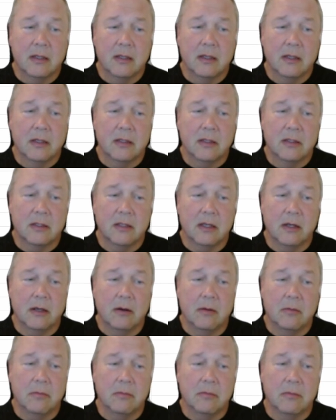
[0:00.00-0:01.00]

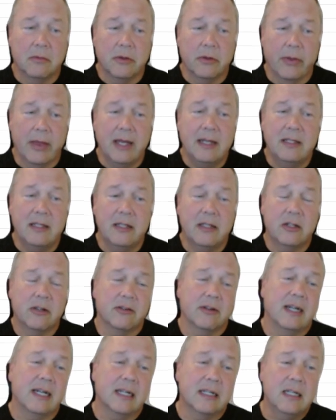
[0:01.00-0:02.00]
So that's
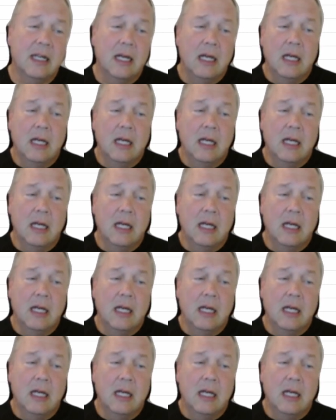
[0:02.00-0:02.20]
indirect.